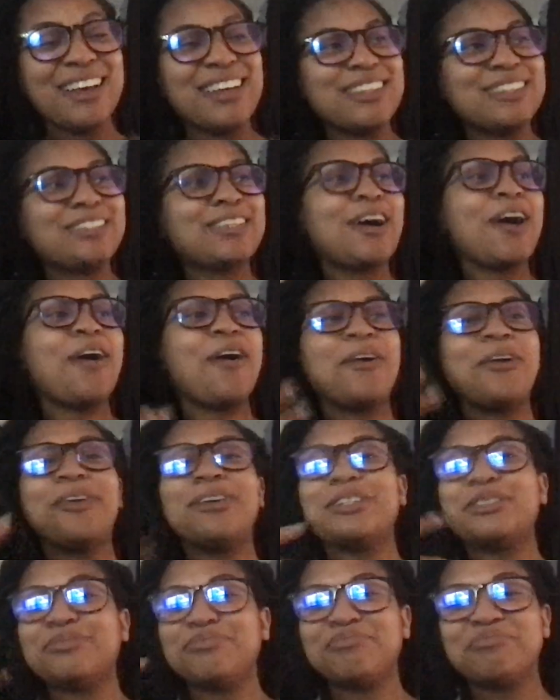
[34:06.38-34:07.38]

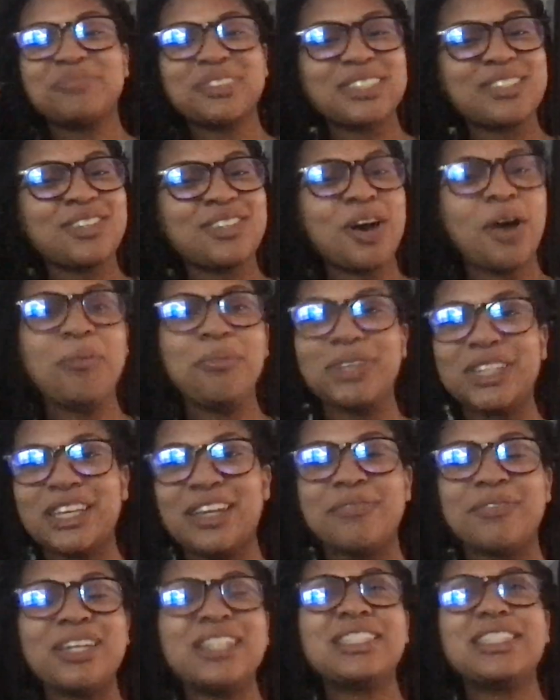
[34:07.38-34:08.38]
So don't
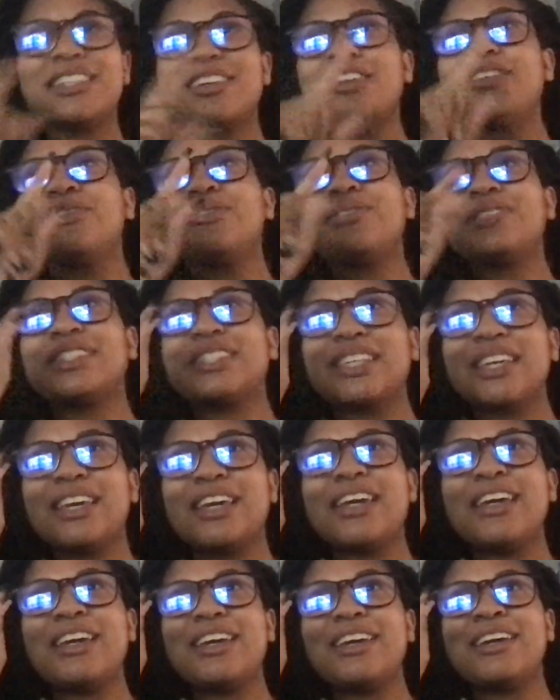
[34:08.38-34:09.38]
believe me until you
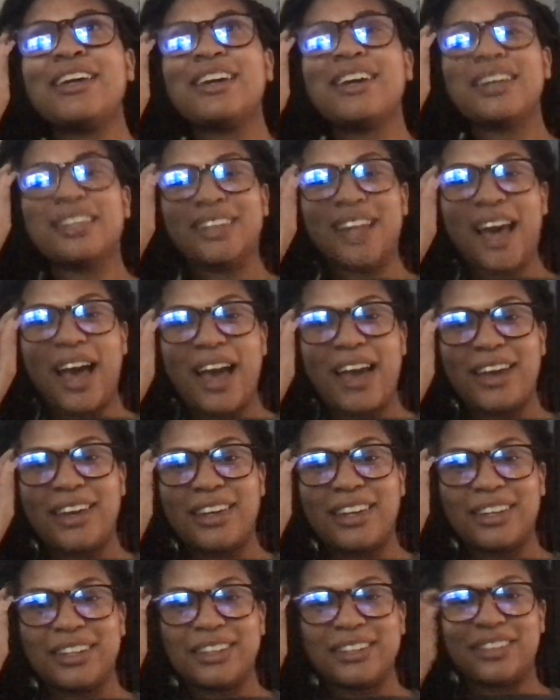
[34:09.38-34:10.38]
see
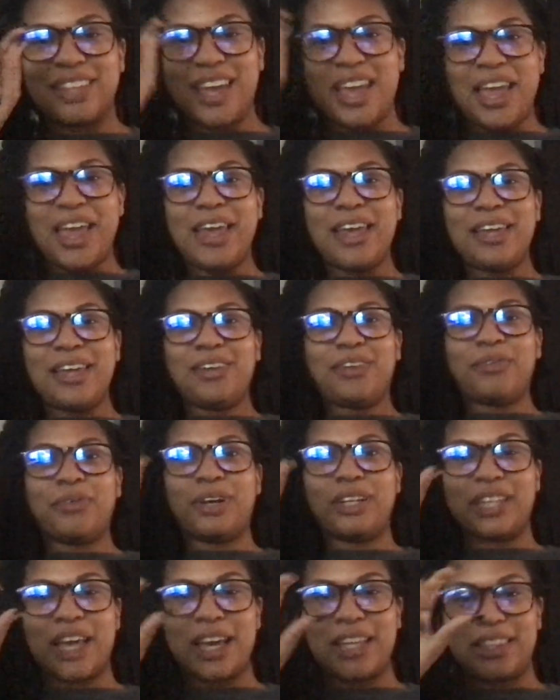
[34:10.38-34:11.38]
like the end
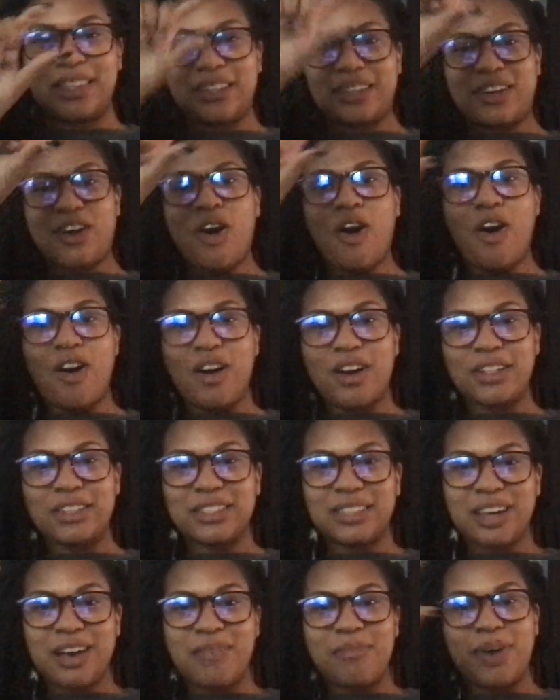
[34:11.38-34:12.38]
where like the cards
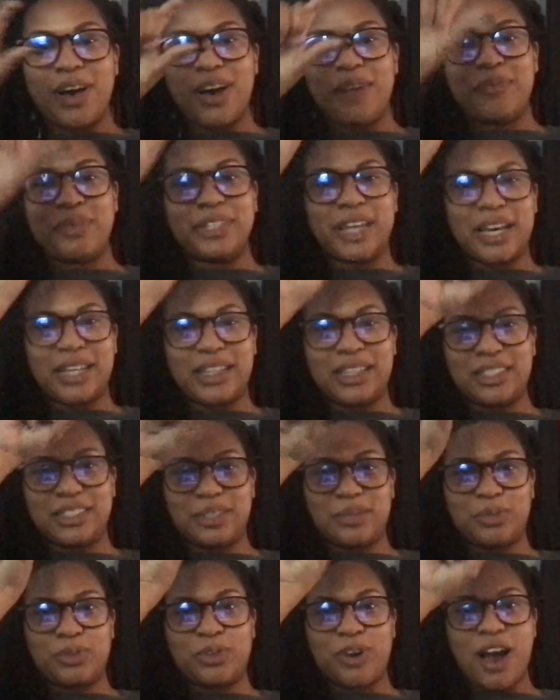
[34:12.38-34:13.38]
come up and like the
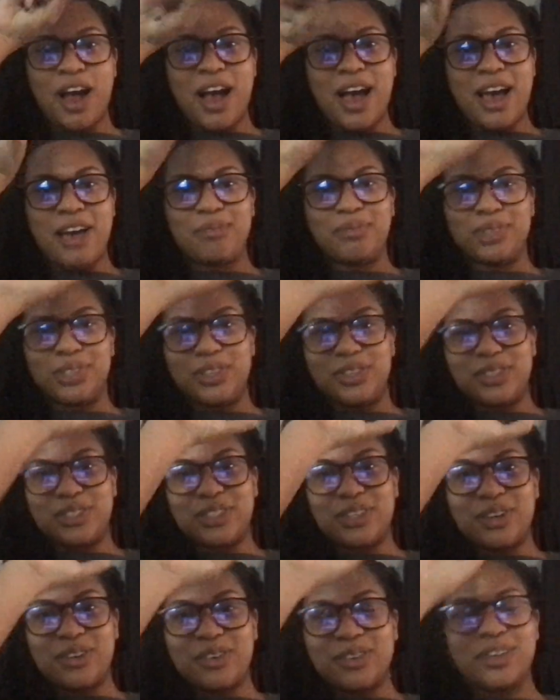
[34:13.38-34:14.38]
subscribe little
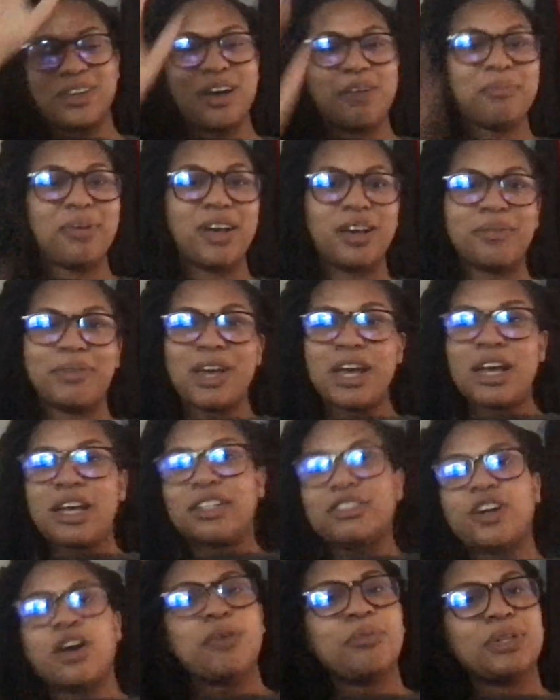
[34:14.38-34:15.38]
circle come up.
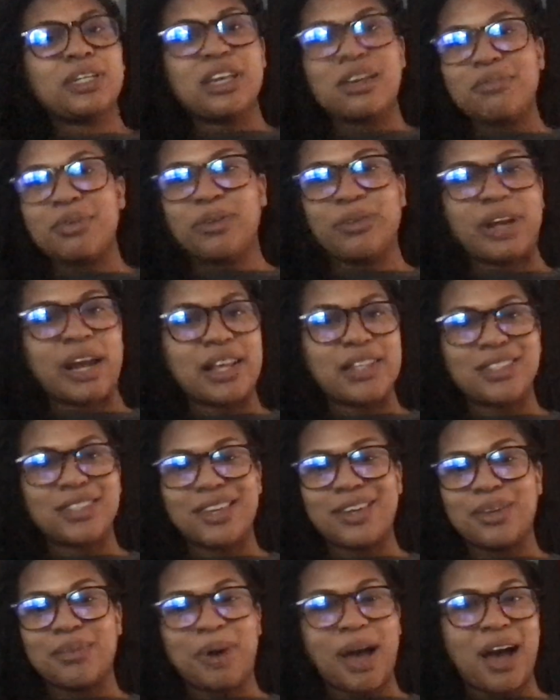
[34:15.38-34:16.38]
Don't believe me when I
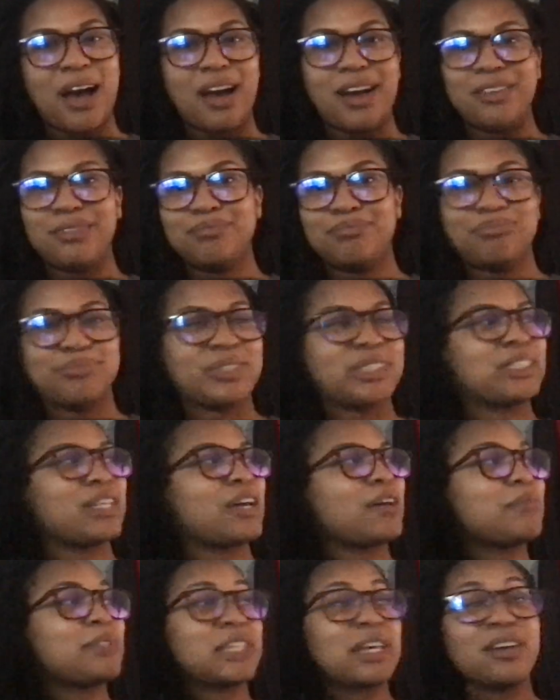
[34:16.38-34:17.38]
say goodbye, because I'm
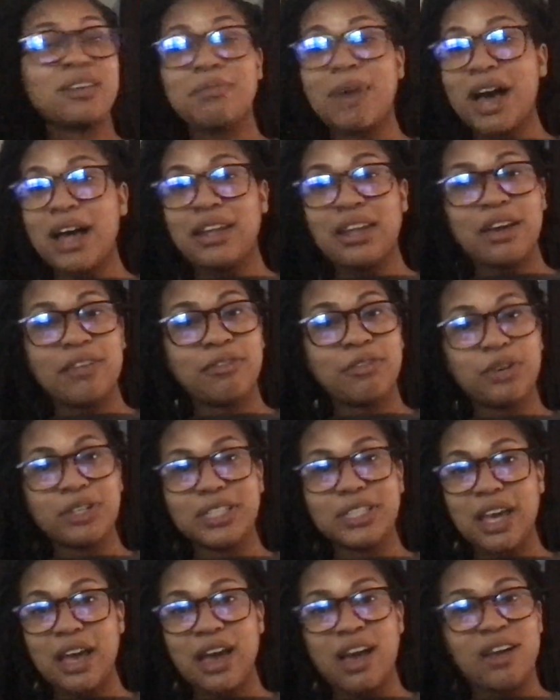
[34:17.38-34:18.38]
gonna say goodbye like four
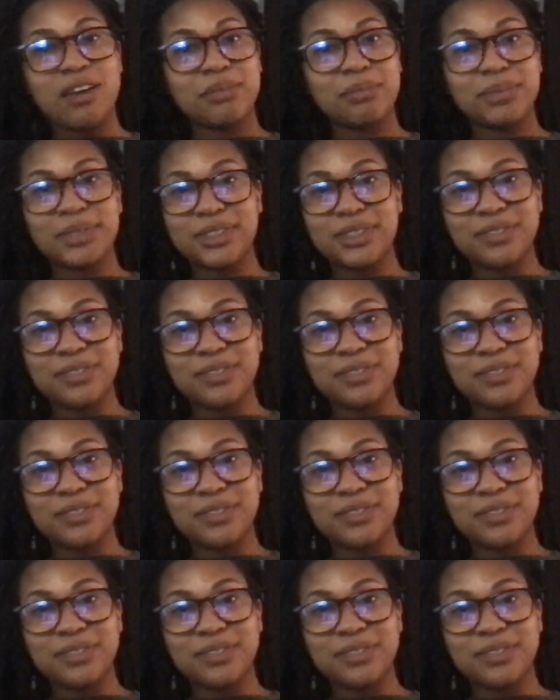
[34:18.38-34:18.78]
times